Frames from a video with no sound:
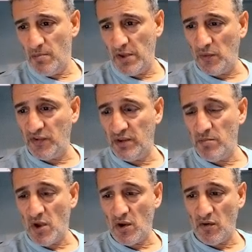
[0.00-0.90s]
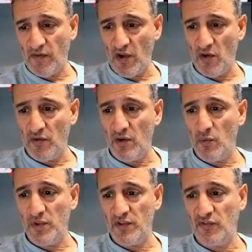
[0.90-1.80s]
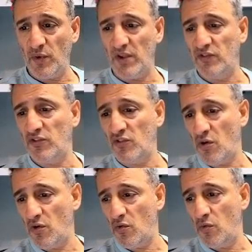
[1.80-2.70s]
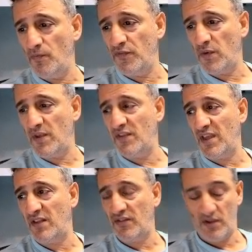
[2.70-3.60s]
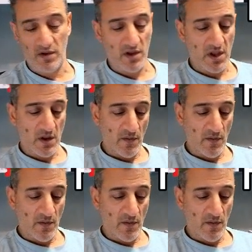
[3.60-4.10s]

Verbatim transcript: built-in microphone with a switch to toggle, so it says that